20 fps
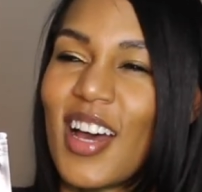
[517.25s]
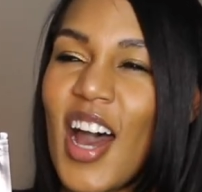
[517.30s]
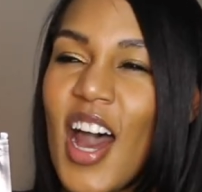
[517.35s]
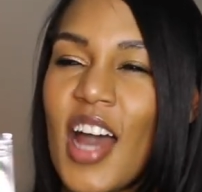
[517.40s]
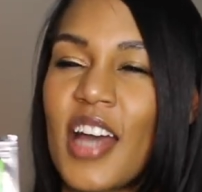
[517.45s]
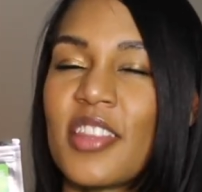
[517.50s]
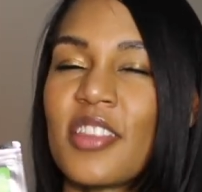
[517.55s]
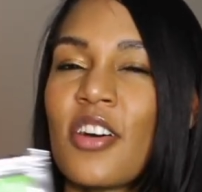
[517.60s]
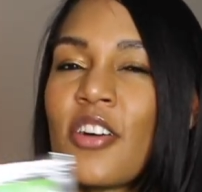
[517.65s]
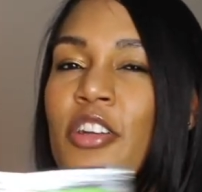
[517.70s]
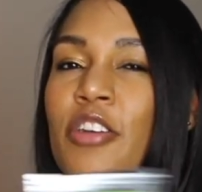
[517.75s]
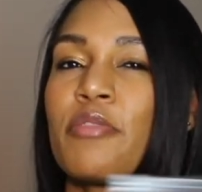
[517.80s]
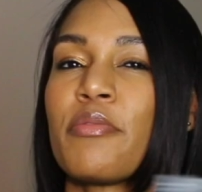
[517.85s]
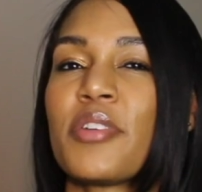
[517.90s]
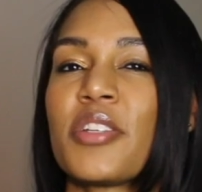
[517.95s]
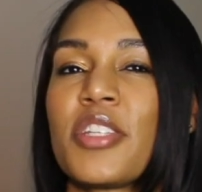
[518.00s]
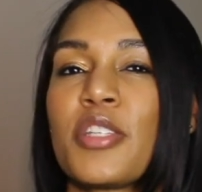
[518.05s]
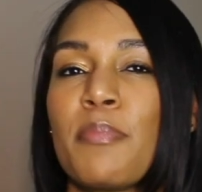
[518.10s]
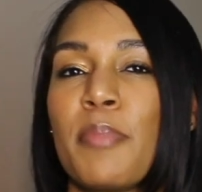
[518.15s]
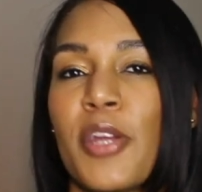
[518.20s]
I thought it
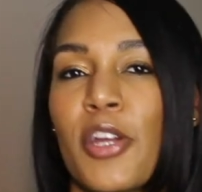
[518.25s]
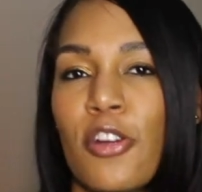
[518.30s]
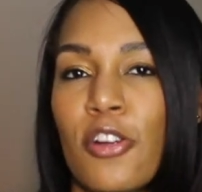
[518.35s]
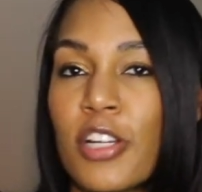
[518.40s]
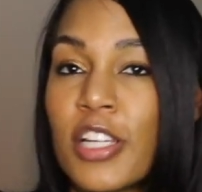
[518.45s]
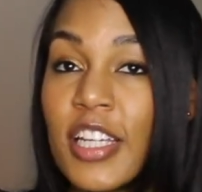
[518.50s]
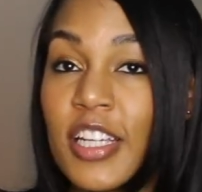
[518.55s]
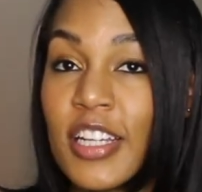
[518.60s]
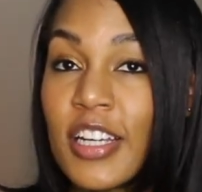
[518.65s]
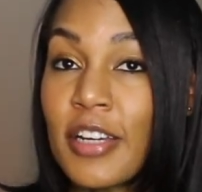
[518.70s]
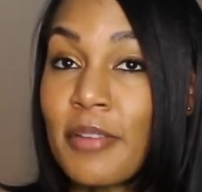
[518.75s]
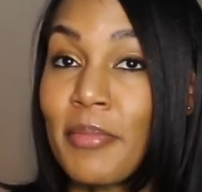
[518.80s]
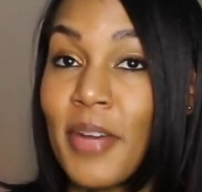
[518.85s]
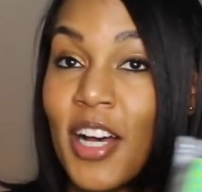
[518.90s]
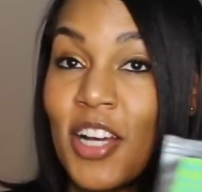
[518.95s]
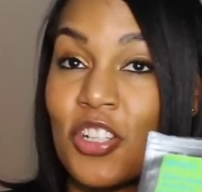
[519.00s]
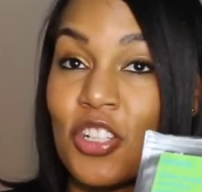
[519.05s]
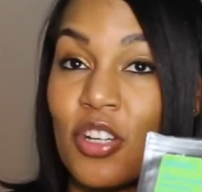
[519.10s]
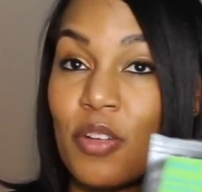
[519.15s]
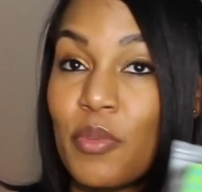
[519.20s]
was spirulina and
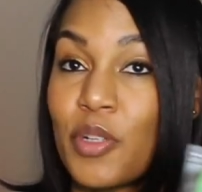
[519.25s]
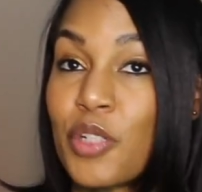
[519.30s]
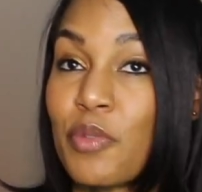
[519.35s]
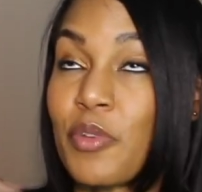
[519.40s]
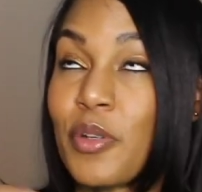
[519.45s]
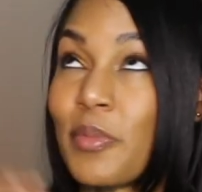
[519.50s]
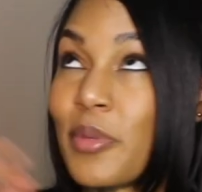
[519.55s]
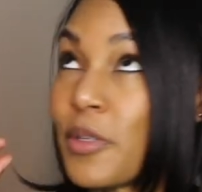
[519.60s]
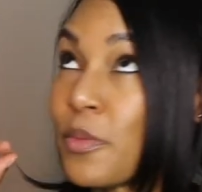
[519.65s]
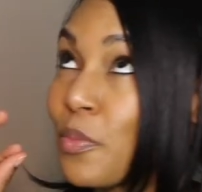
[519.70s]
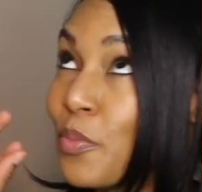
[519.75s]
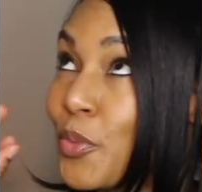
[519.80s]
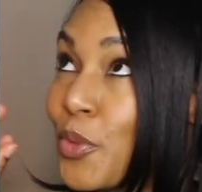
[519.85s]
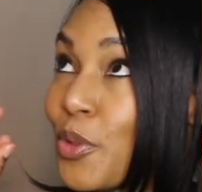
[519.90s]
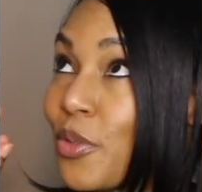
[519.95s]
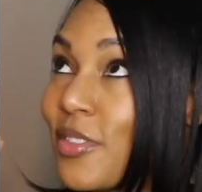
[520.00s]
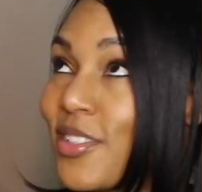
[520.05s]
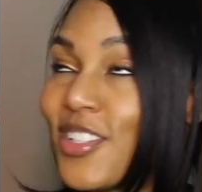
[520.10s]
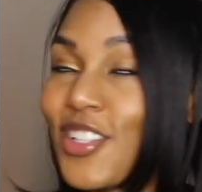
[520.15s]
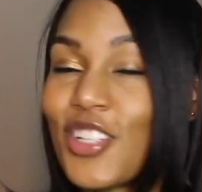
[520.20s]
matcha, which would have been
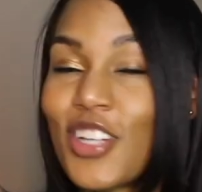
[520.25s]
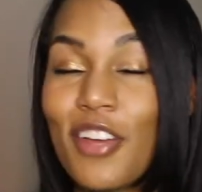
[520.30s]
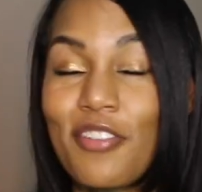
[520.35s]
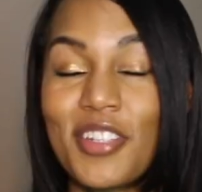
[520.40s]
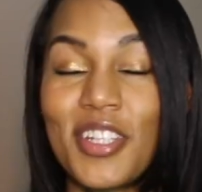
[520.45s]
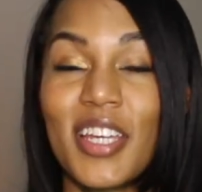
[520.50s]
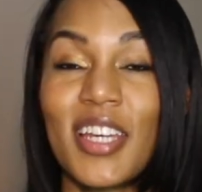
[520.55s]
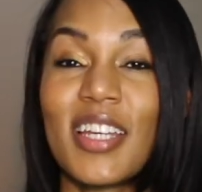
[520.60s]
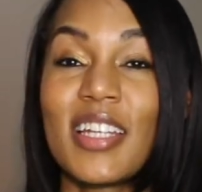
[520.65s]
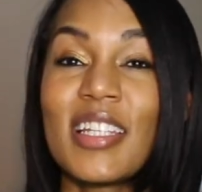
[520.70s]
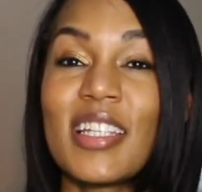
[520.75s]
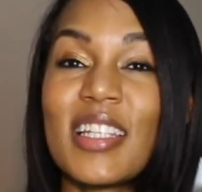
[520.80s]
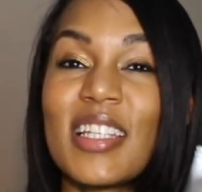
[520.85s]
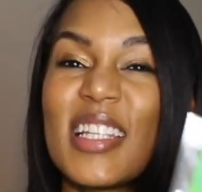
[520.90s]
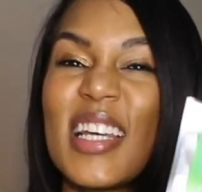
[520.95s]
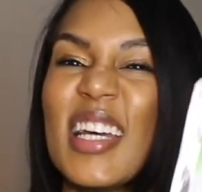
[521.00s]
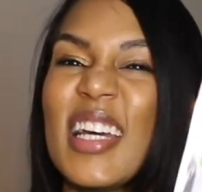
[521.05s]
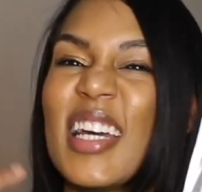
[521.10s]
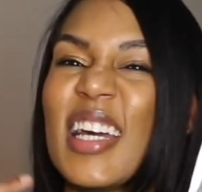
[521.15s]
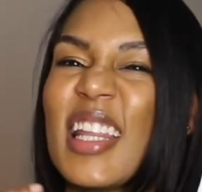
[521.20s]
chef's kiss.
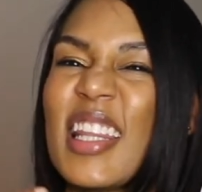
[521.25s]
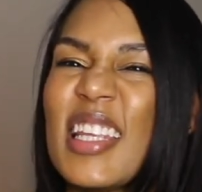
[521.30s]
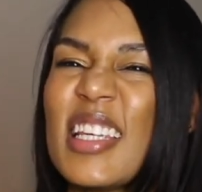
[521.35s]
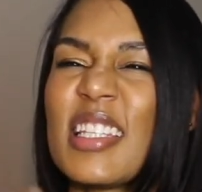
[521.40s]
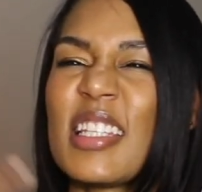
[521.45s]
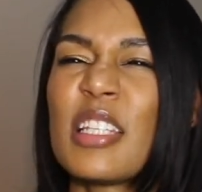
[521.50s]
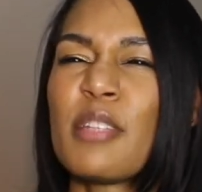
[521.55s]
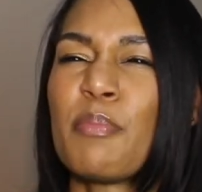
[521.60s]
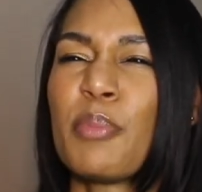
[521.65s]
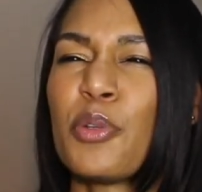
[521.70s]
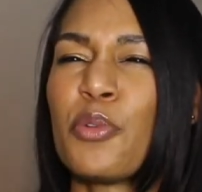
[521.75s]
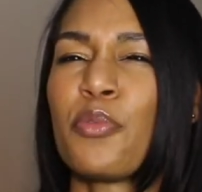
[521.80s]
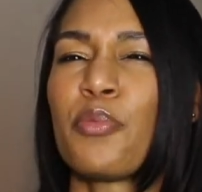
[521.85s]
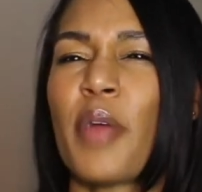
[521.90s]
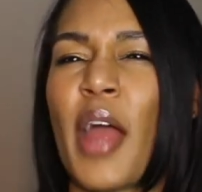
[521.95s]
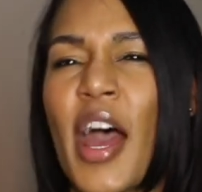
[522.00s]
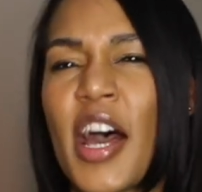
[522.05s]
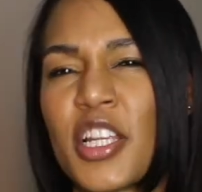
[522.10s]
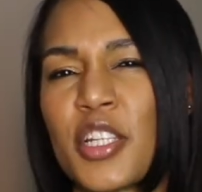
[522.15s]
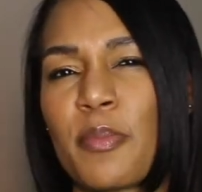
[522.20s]
This is Blue
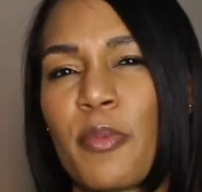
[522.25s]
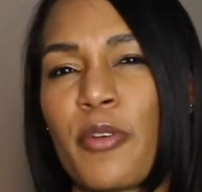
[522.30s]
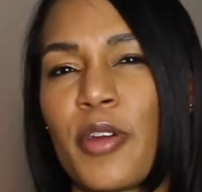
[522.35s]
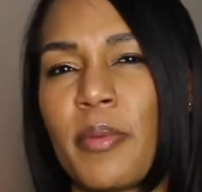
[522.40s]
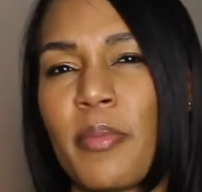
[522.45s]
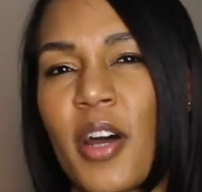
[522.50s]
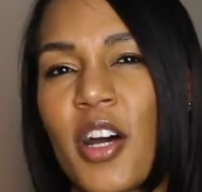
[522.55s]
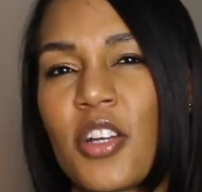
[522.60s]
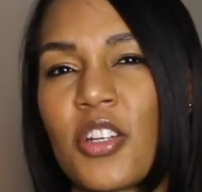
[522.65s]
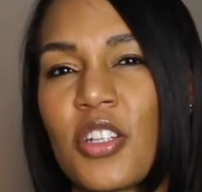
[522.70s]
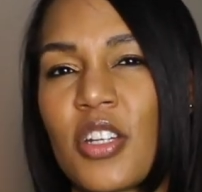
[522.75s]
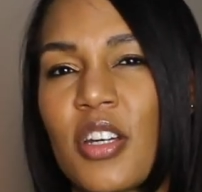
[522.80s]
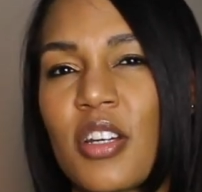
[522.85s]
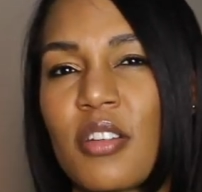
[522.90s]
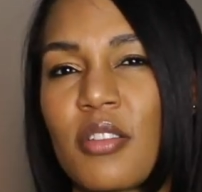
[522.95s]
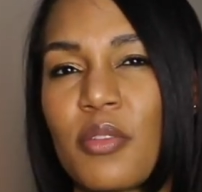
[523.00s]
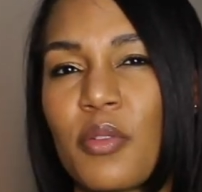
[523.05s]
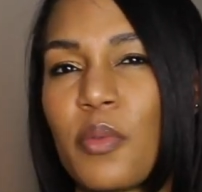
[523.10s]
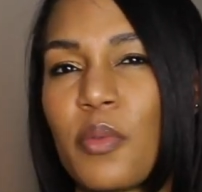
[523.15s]
Raspberry Matcha.